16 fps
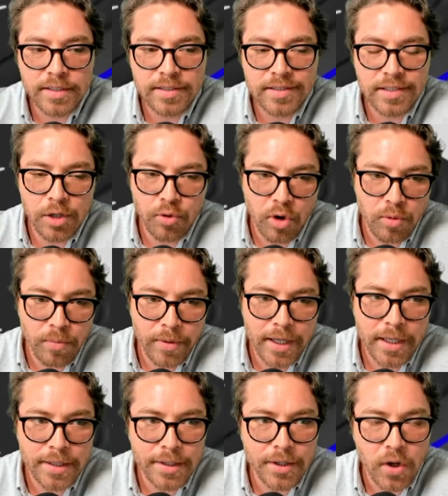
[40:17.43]
the
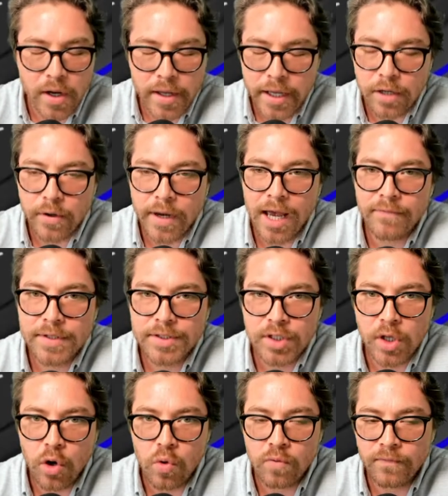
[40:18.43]
Syncrobit. You know, it'll have
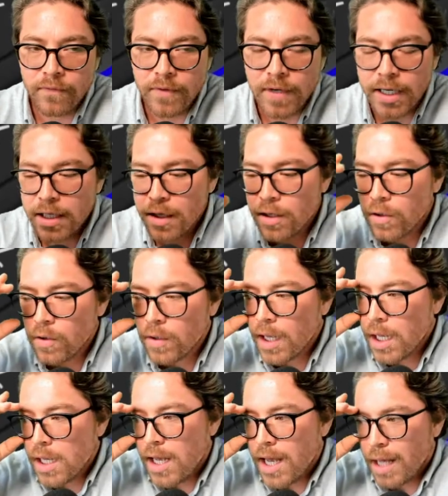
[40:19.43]
its own video.
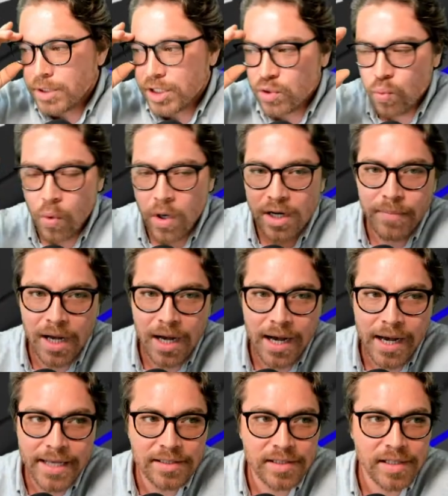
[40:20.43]
I'm just running
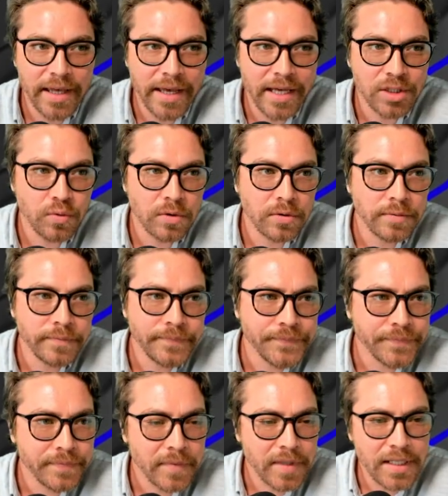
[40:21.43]
behind schedule
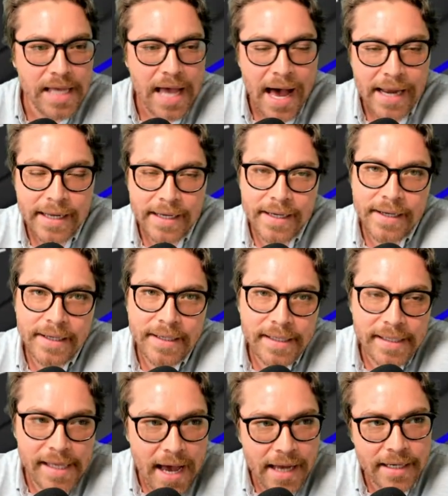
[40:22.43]
yada,
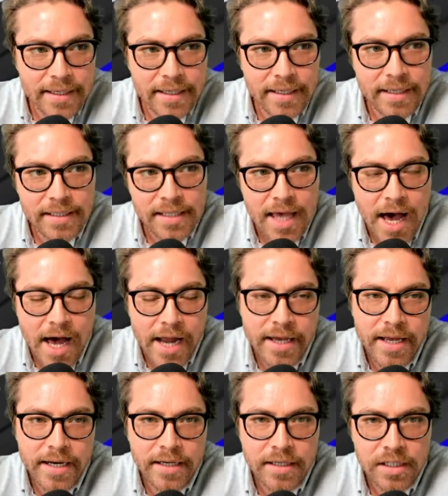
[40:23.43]
yada,
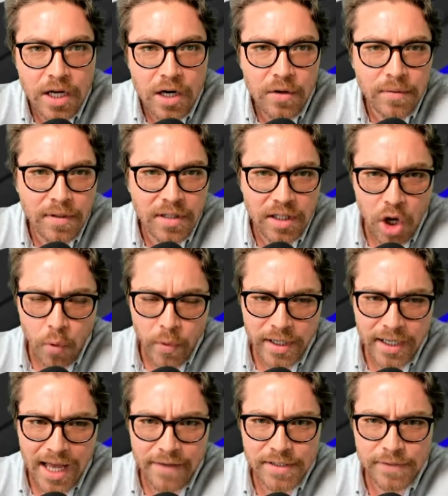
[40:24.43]
yada. And, you know,
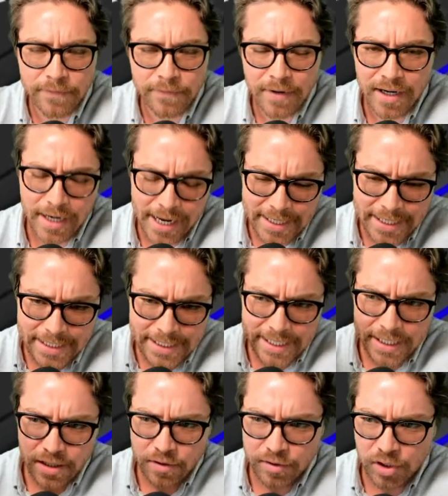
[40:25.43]
going live is fun. I need to
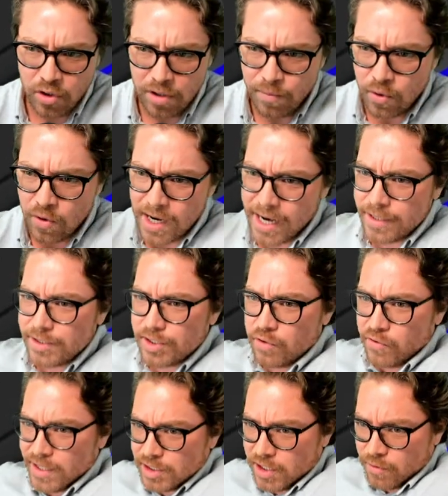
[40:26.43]
get used to it more. I got this
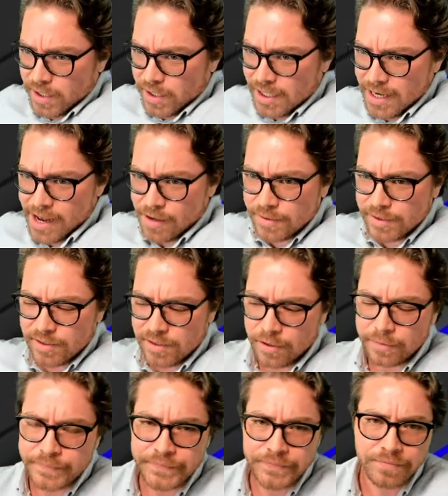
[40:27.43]
green screen now.
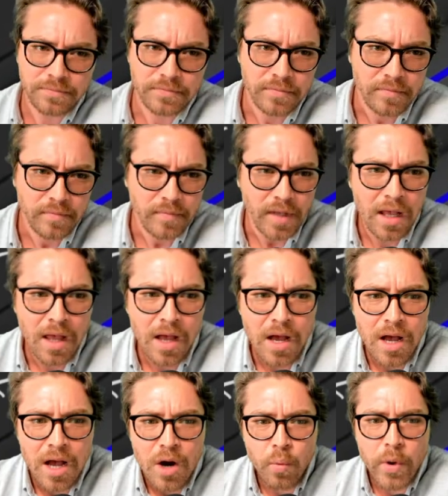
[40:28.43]
So
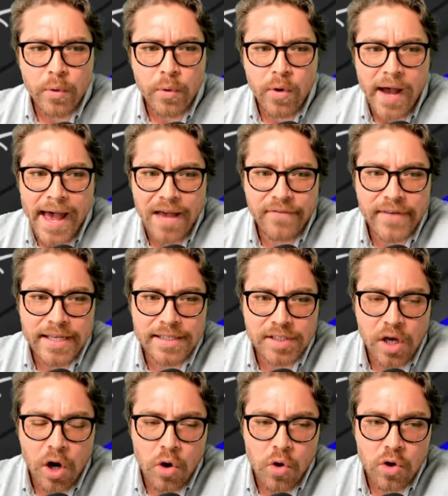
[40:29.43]
we will have
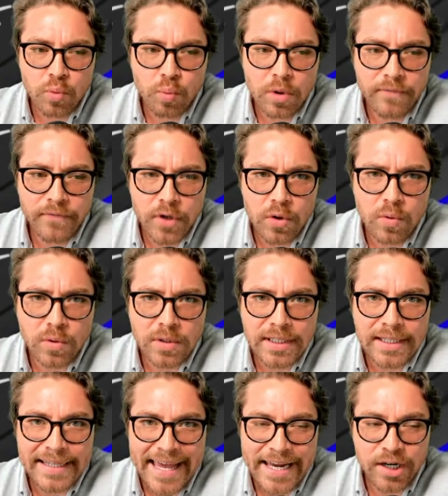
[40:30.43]
its own review
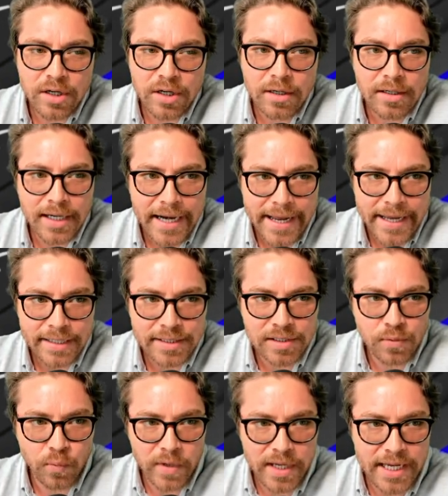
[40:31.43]
later
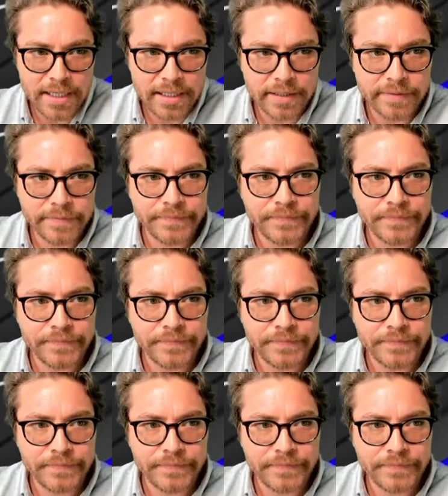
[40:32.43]
next week.